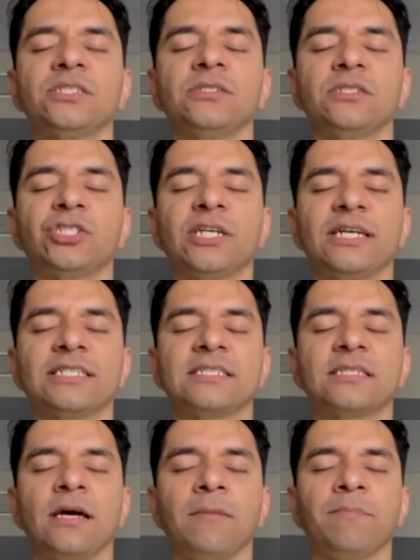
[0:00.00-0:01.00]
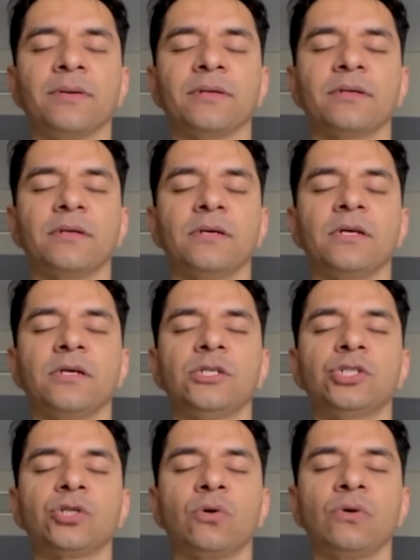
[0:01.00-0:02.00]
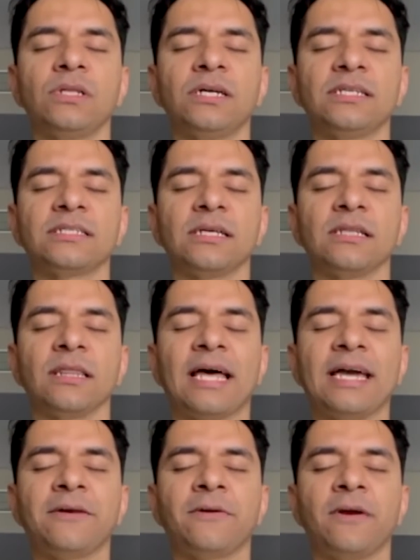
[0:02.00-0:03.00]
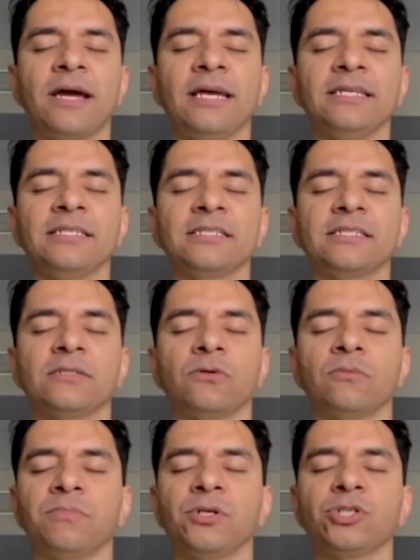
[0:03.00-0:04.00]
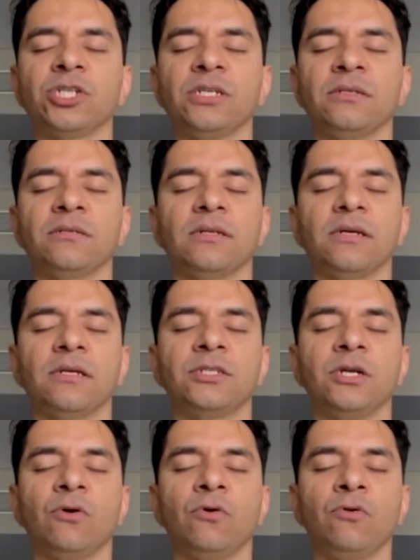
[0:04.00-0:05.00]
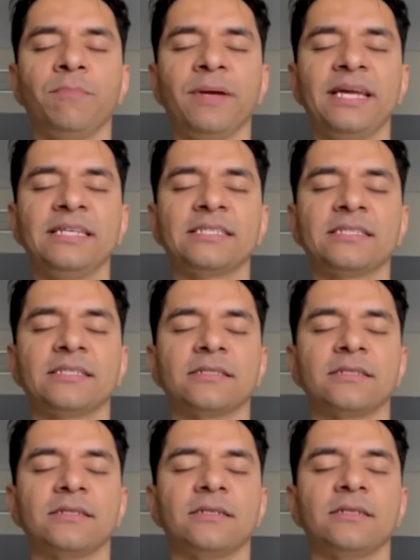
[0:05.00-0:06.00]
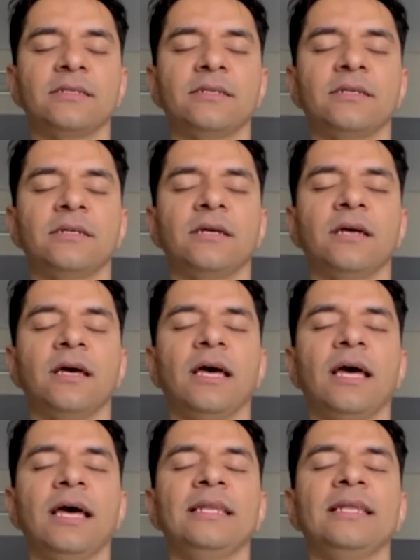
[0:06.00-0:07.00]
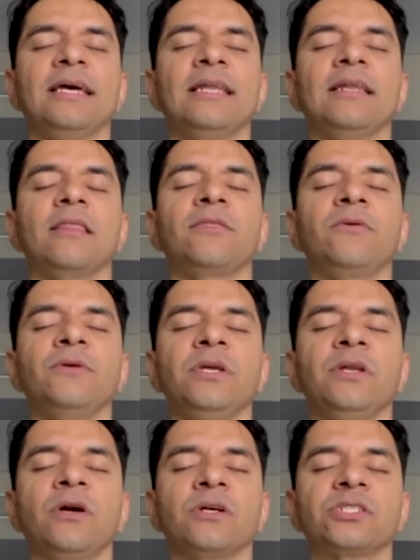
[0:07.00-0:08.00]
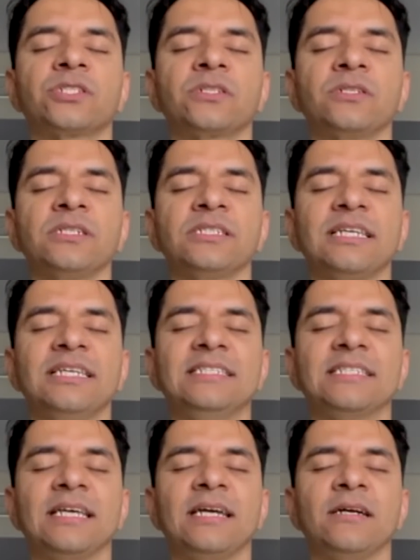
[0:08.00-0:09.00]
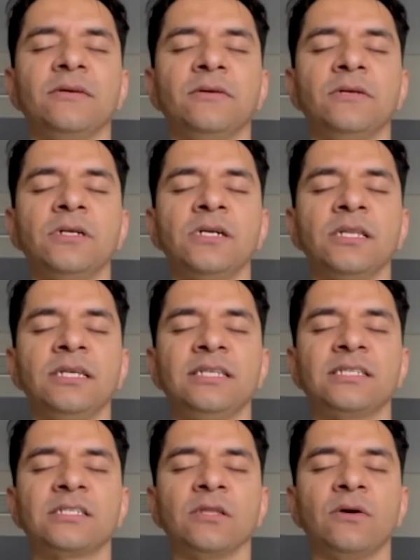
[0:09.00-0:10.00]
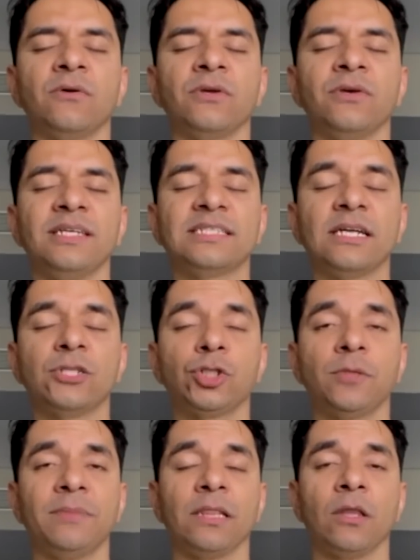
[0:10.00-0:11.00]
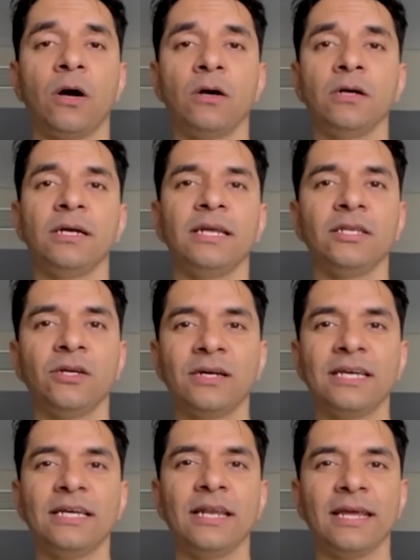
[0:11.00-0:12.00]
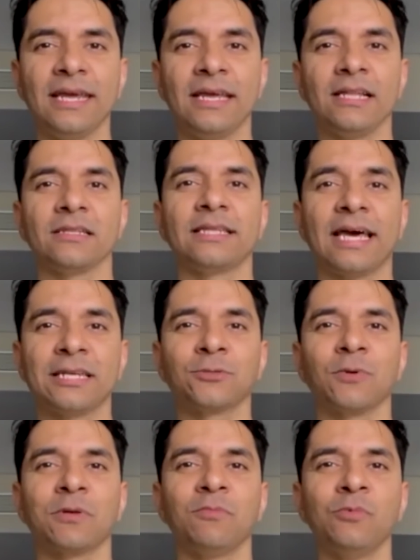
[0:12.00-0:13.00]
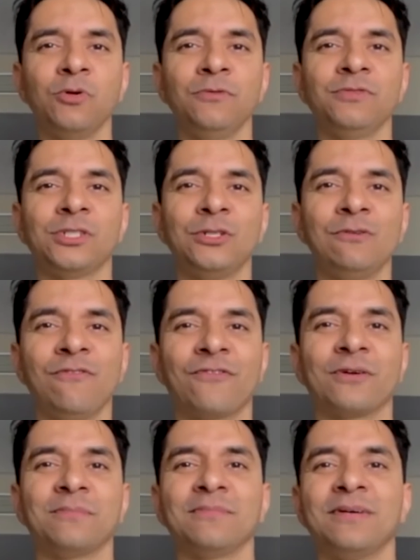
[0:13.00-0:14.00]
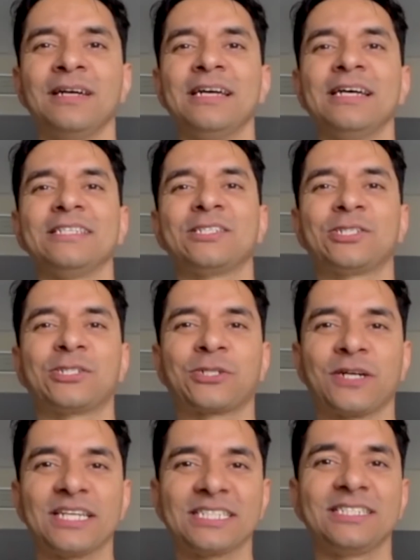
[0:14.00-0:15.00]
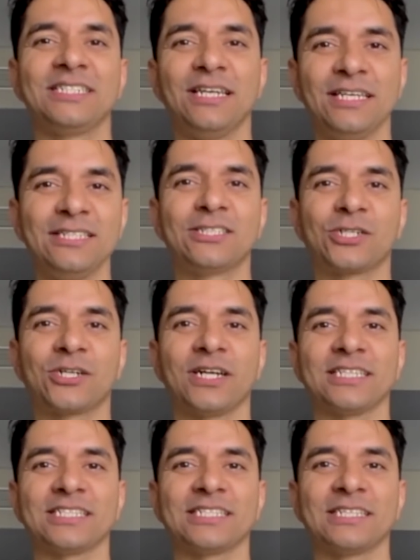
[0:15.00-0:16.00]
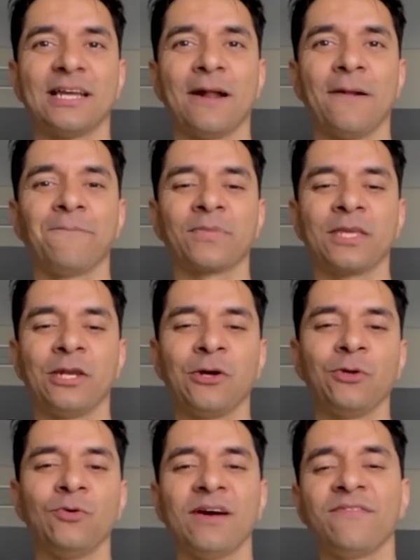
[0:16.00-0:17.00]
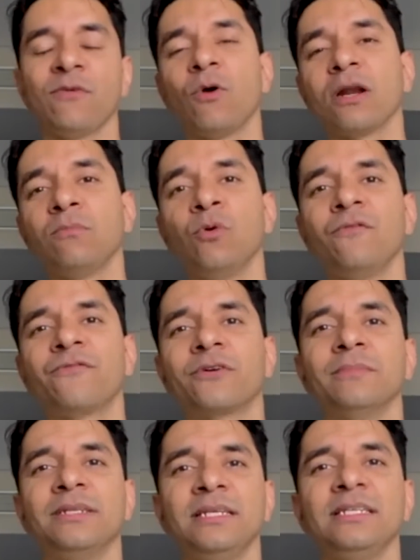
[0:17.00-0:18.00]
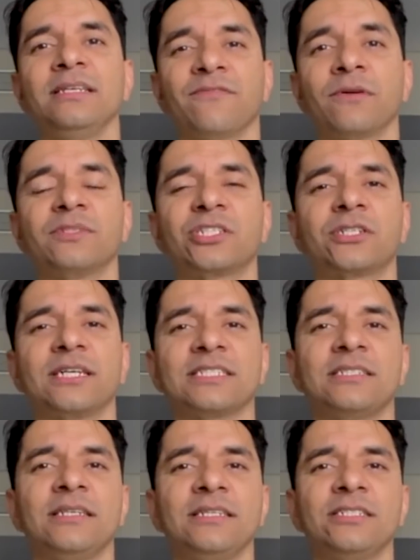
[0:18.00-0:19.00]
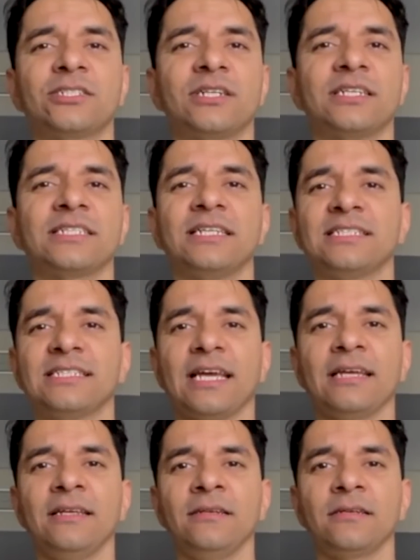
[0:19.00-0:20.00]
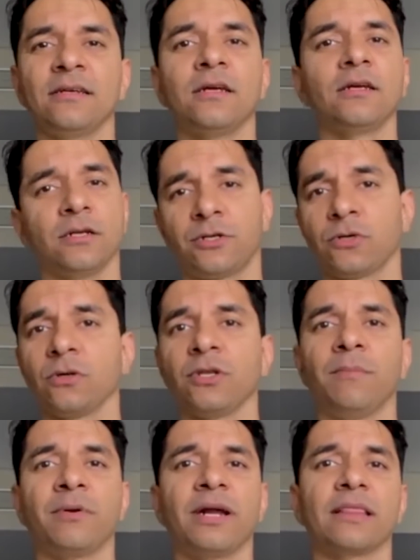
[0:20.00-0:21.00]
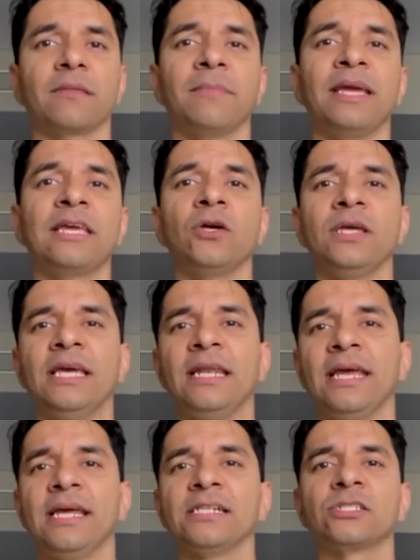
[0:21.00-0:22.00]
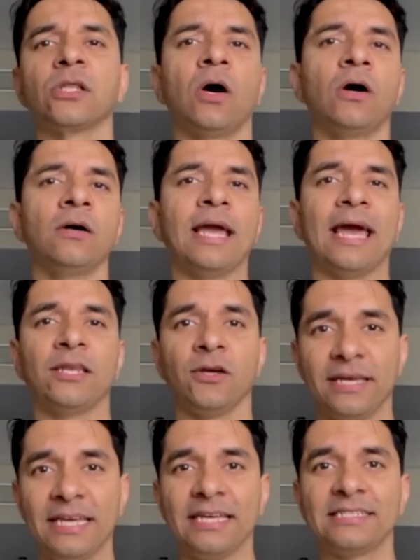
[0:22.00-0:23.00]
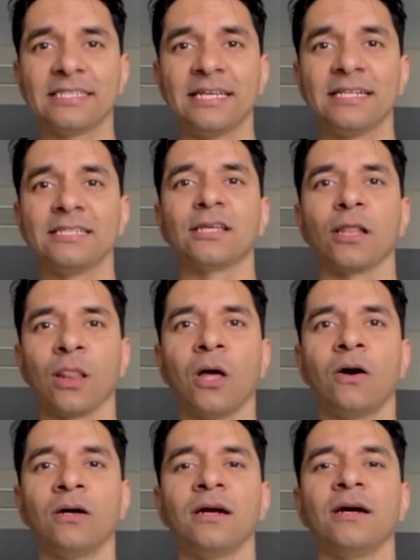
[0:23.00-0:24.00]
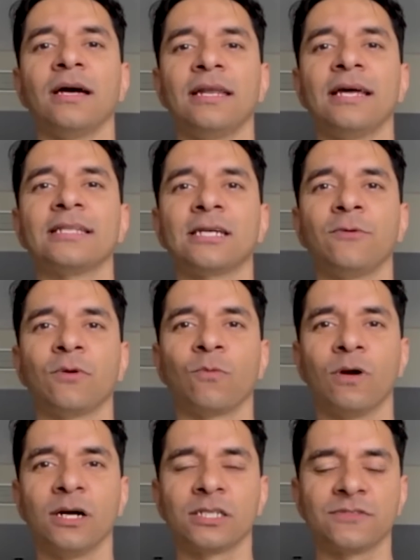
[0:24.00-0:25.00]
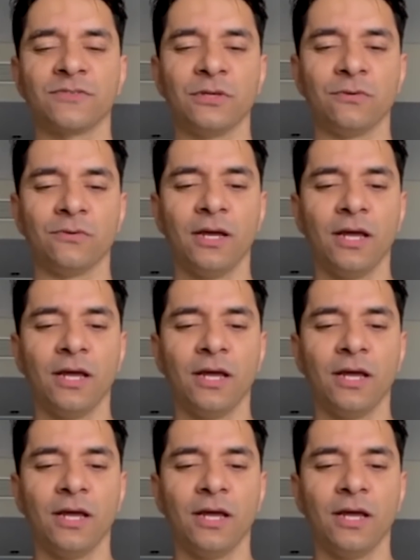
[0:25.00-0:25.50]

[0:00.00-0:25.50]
your chest up. Shoulders, a light rise. Don't push it, at your own pace. And then through your nostrils, exhale really slow. Your exhale should be longer than your inhale. That is what moves you from stress to de-stress. You know, you ever want to move from stress to de-stress in a second? Control your breath. Make your inhales long and your exhales longer, and that's how it works for you.